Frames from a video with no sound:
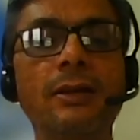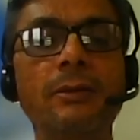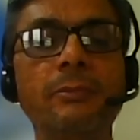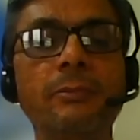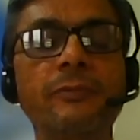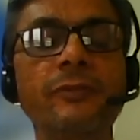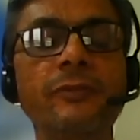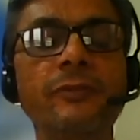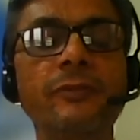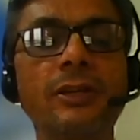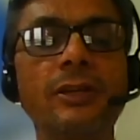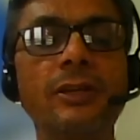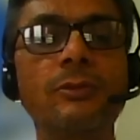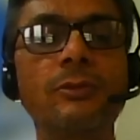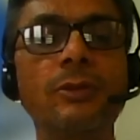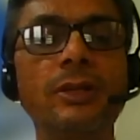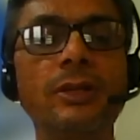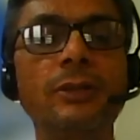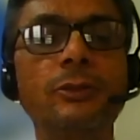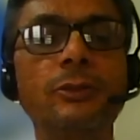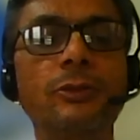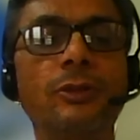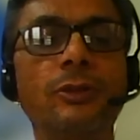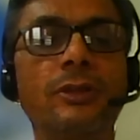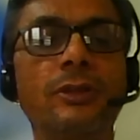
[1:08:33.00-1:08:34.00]
we are going
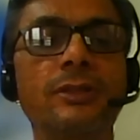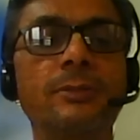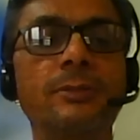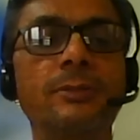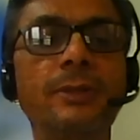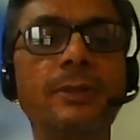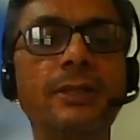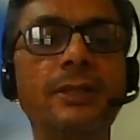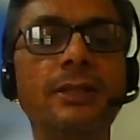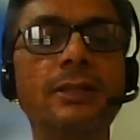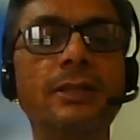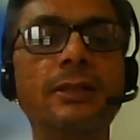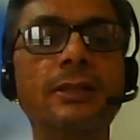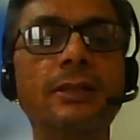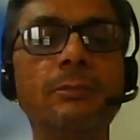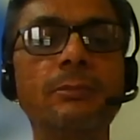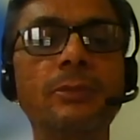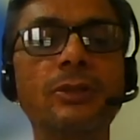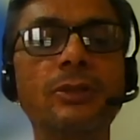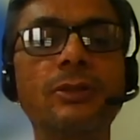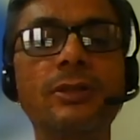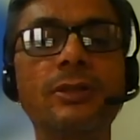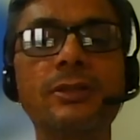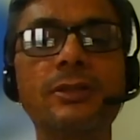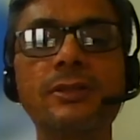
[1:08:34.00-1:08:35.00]
to hospital
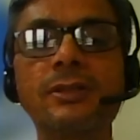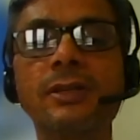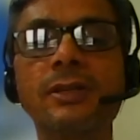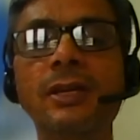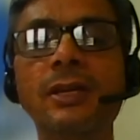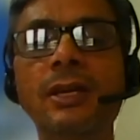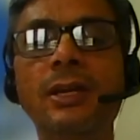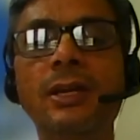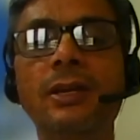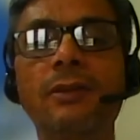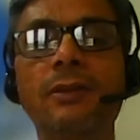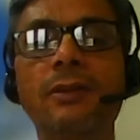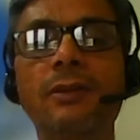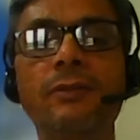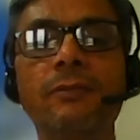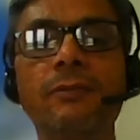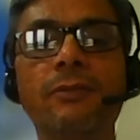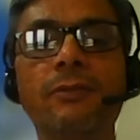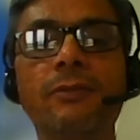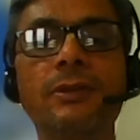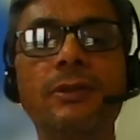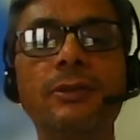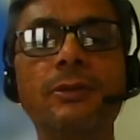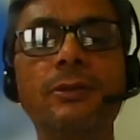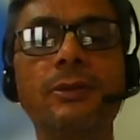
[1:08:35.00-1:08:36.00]
because we
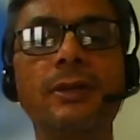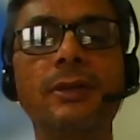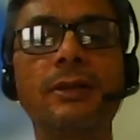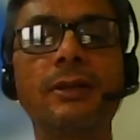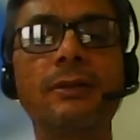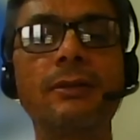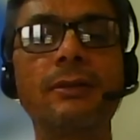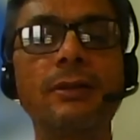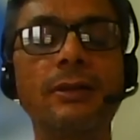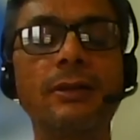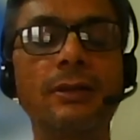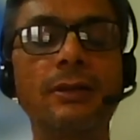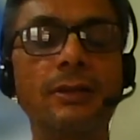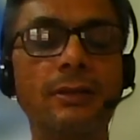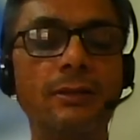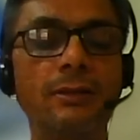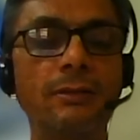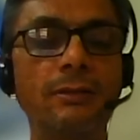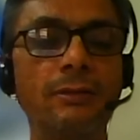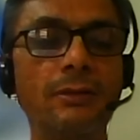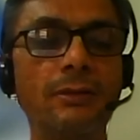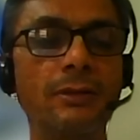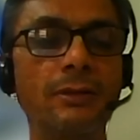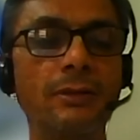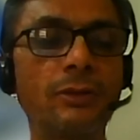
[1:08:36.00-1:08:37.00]
want
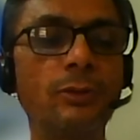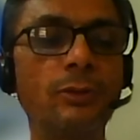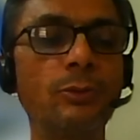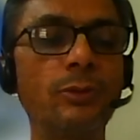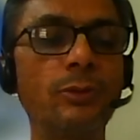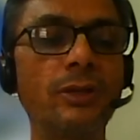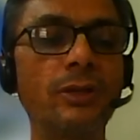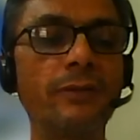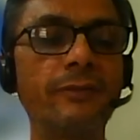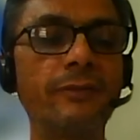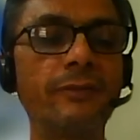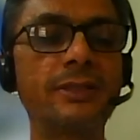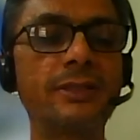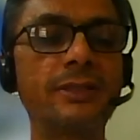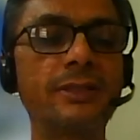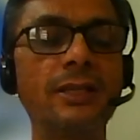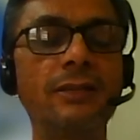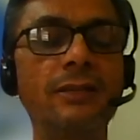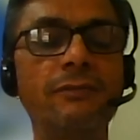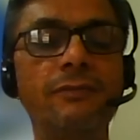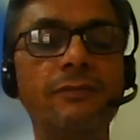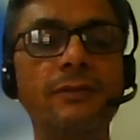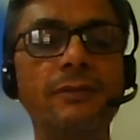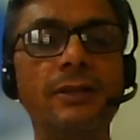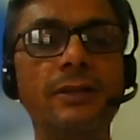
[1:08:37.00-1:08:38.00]
to cure ourselves
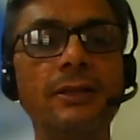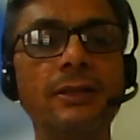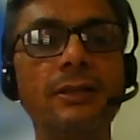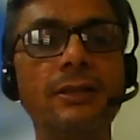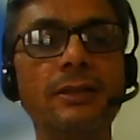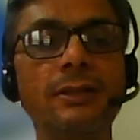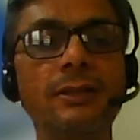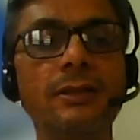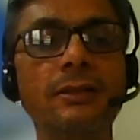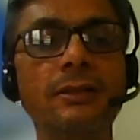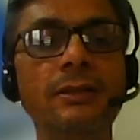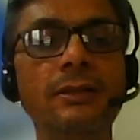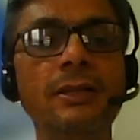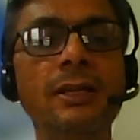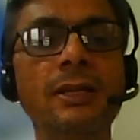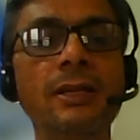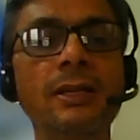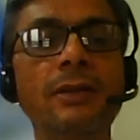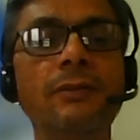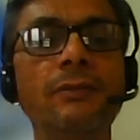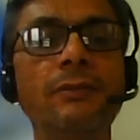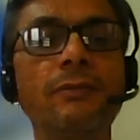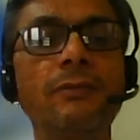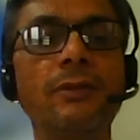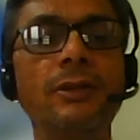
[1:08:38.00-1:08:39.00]
and
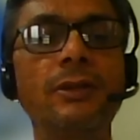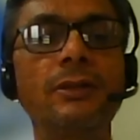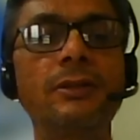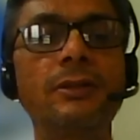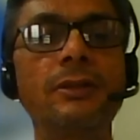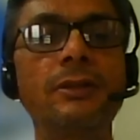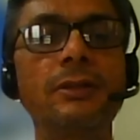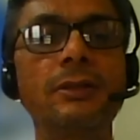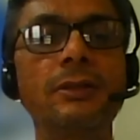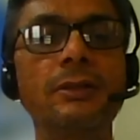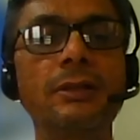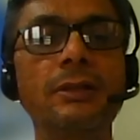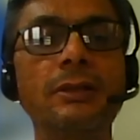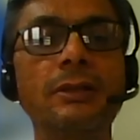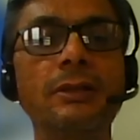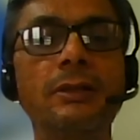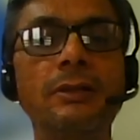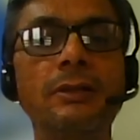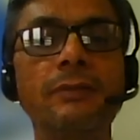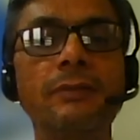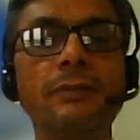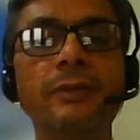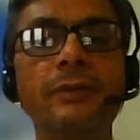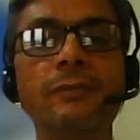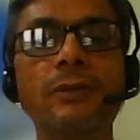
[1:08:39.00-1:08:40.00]
we want
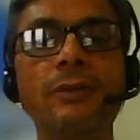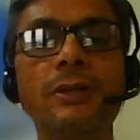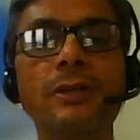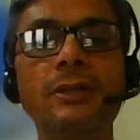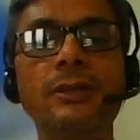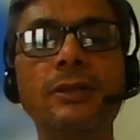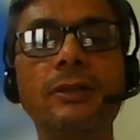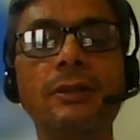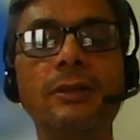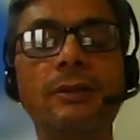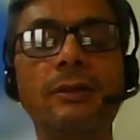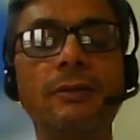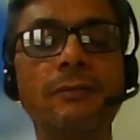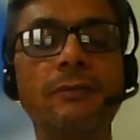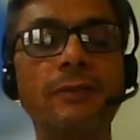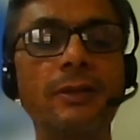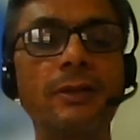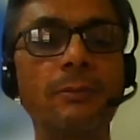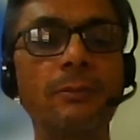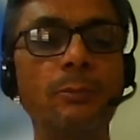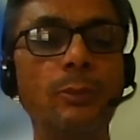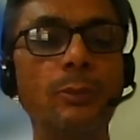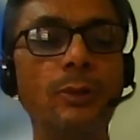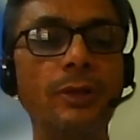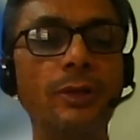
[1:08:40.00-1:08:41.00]
our
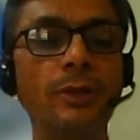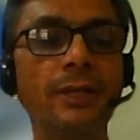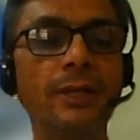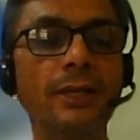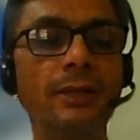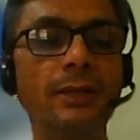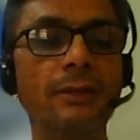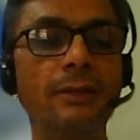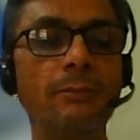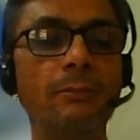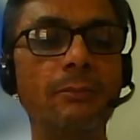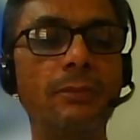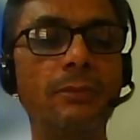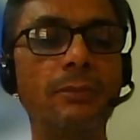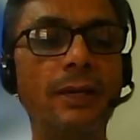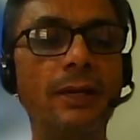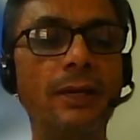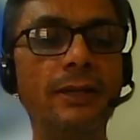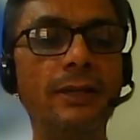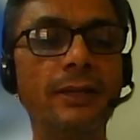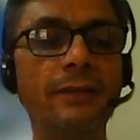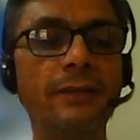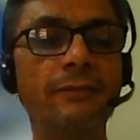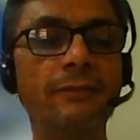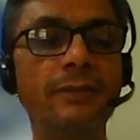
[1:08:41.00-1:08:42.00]
body, mind,
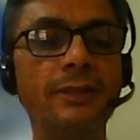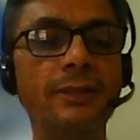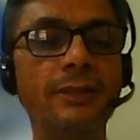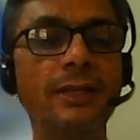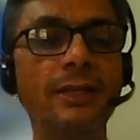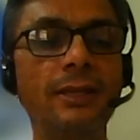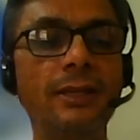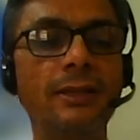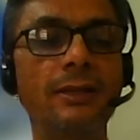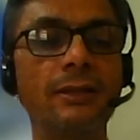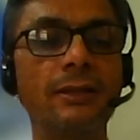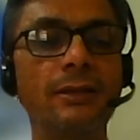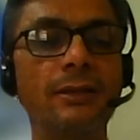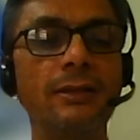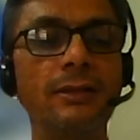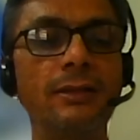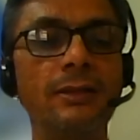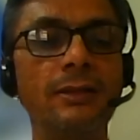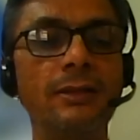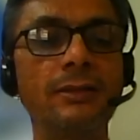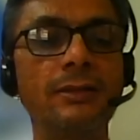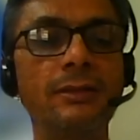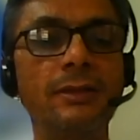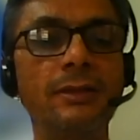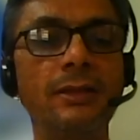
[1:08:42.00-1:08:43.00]
everything,
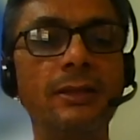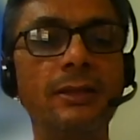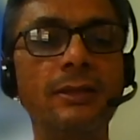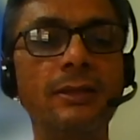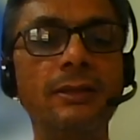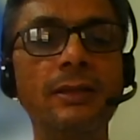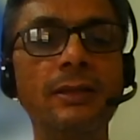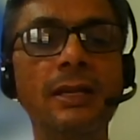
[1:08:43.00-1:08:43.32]
to